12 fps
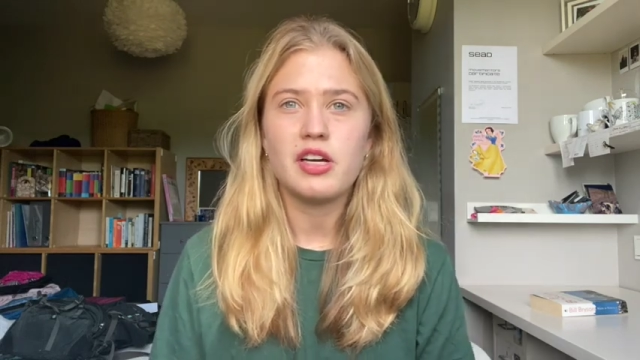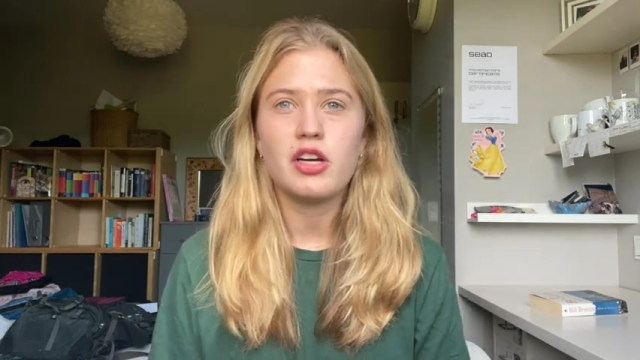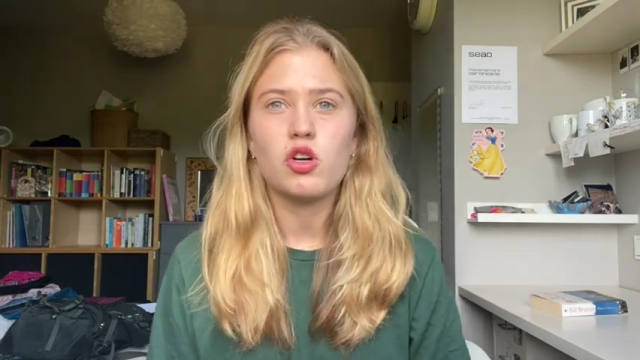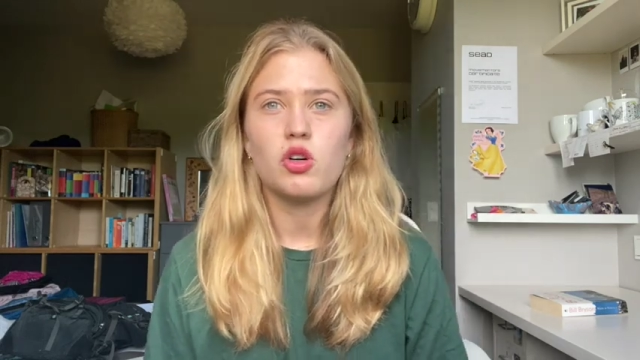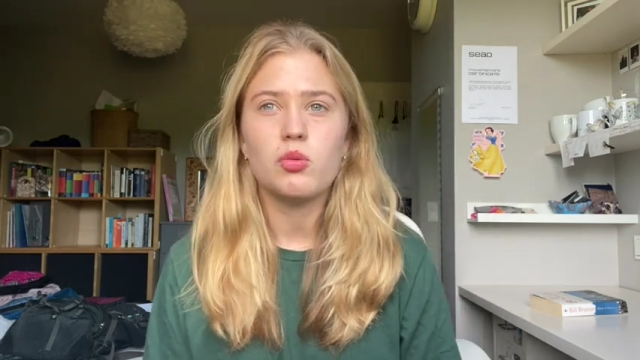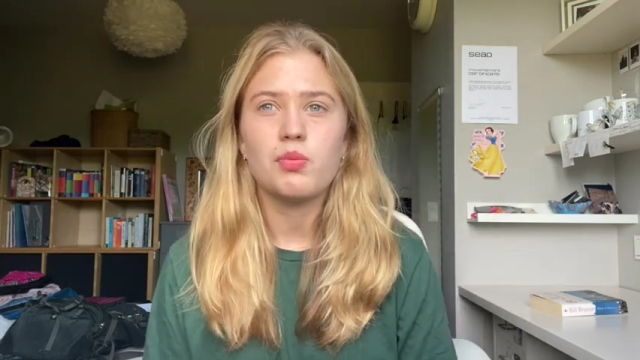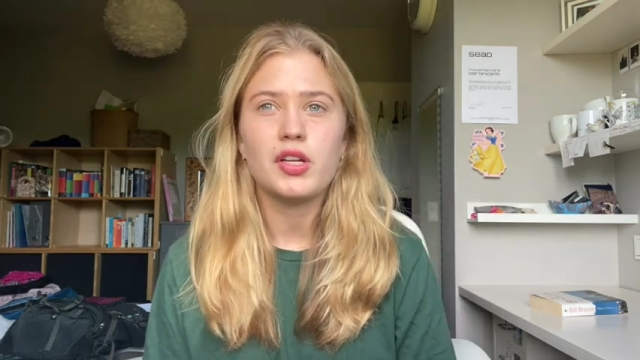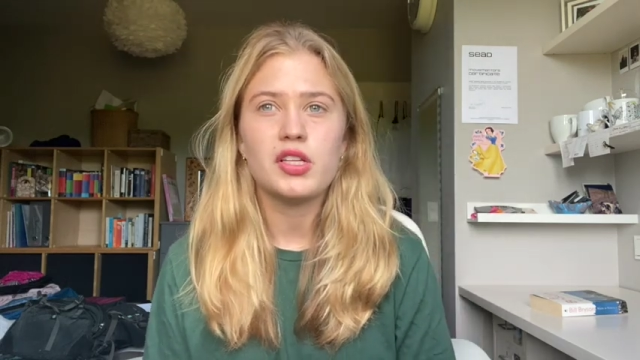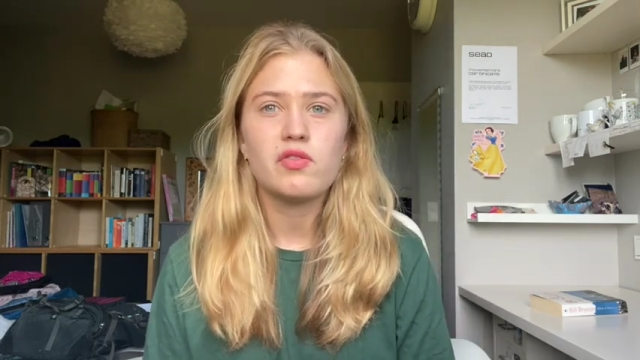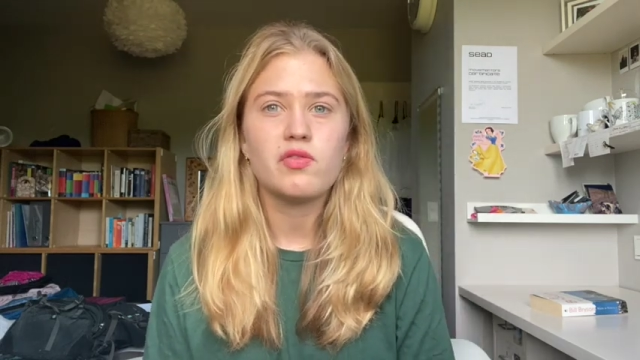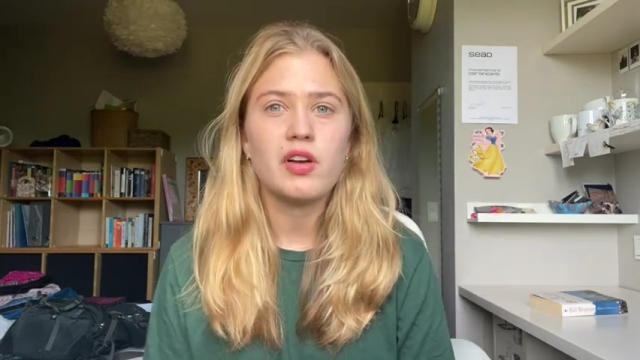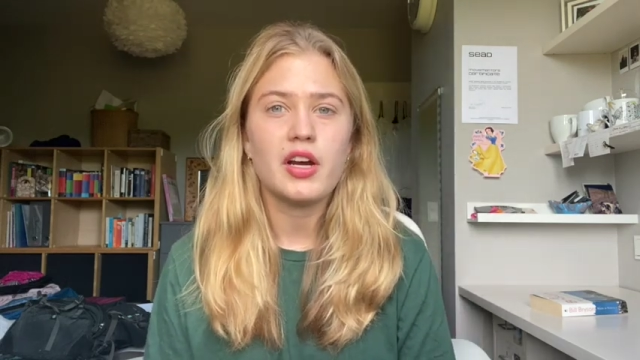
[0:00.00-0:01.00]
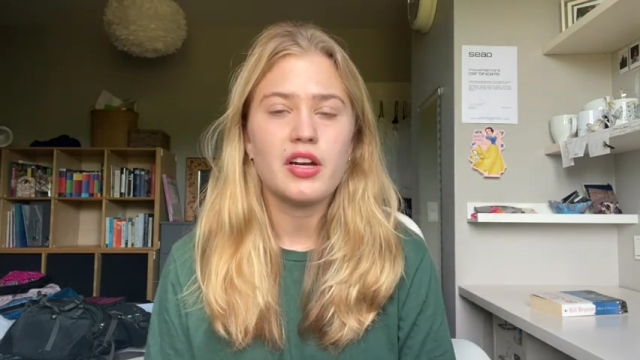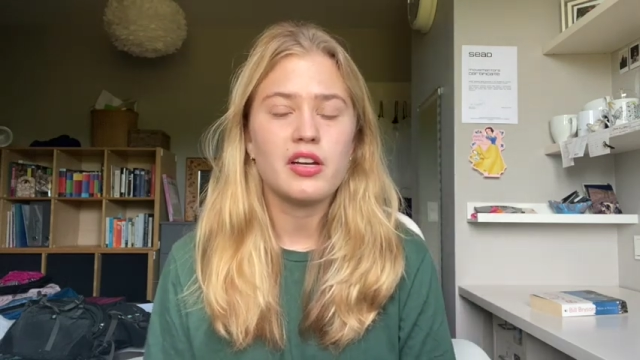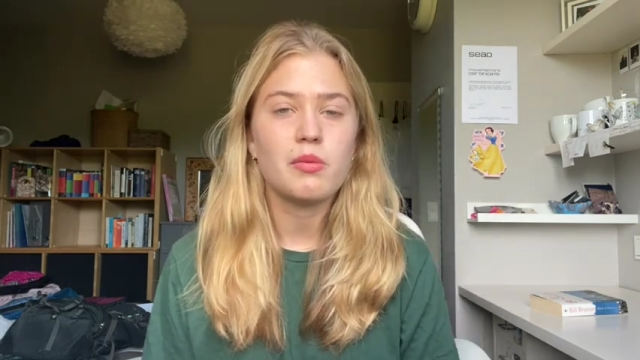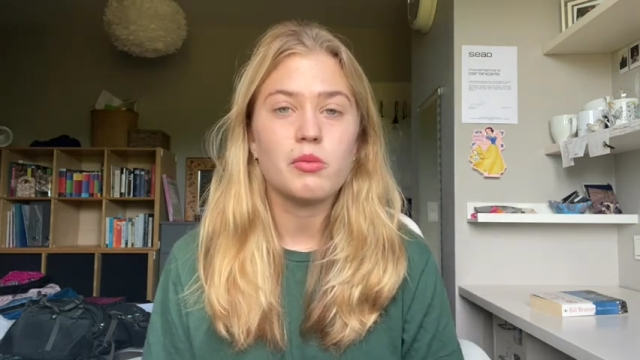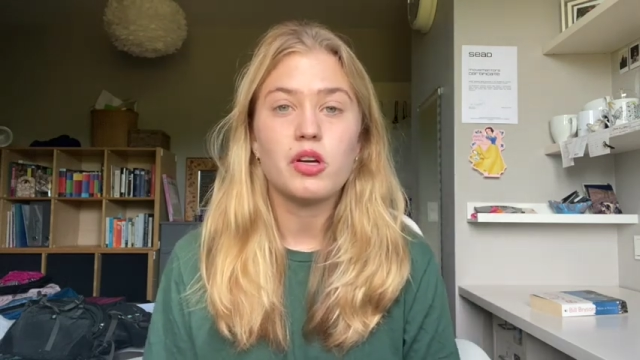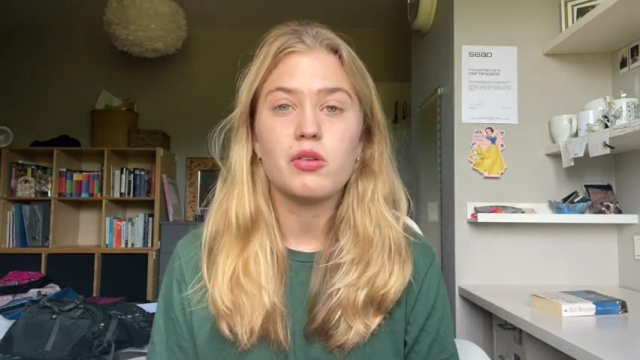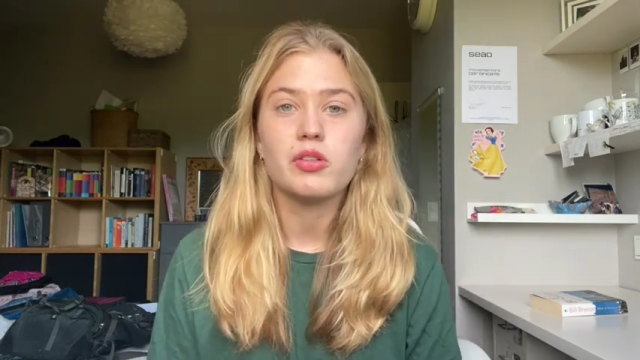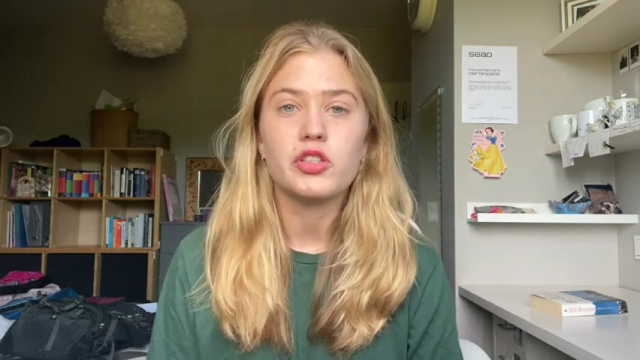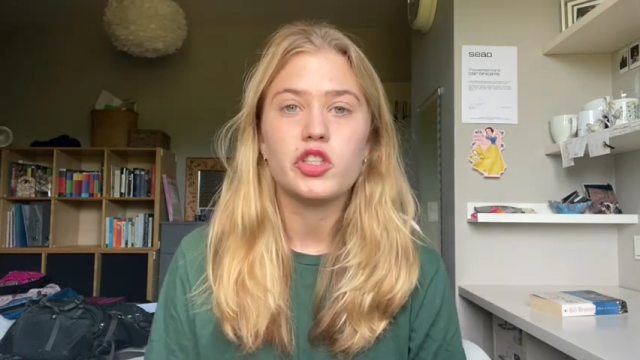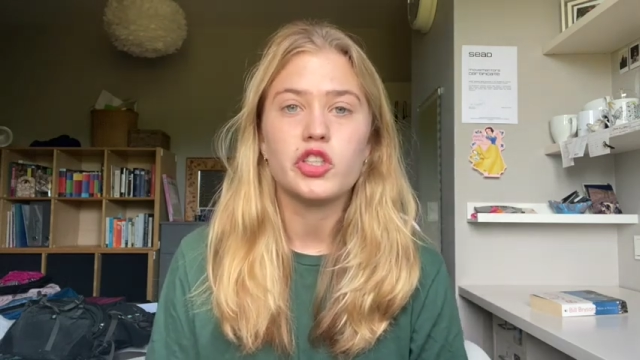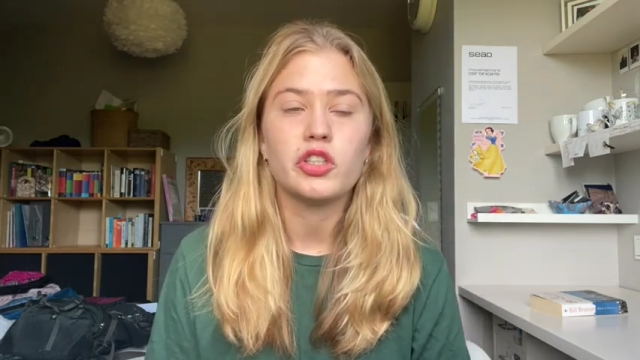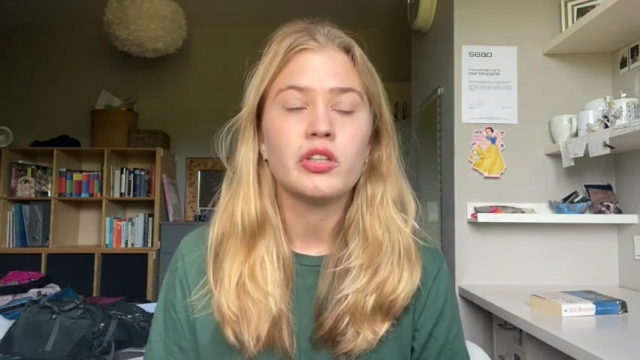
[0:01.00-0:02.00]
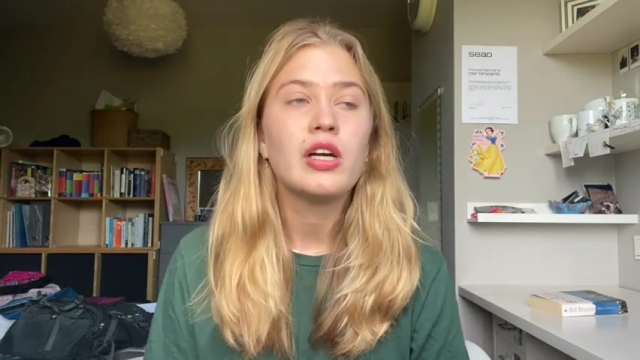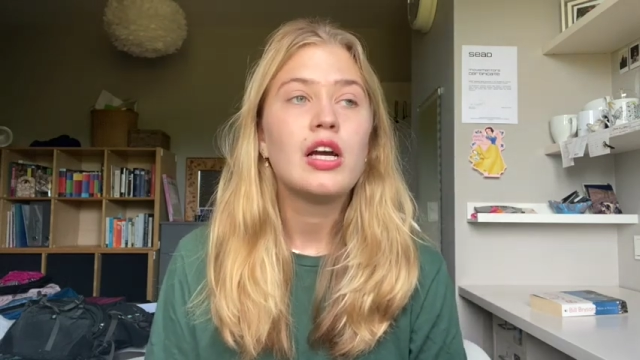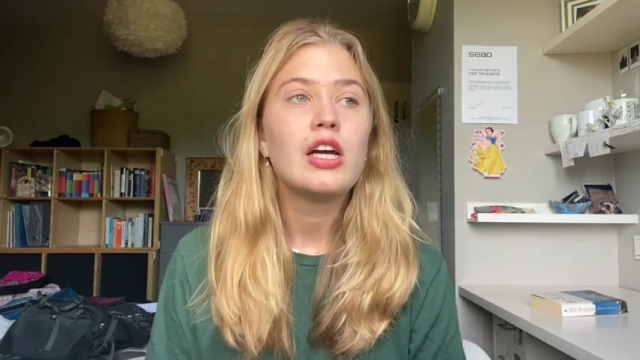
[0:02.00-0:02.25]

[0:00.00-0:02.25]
I hope that's fine. I'm not really sure.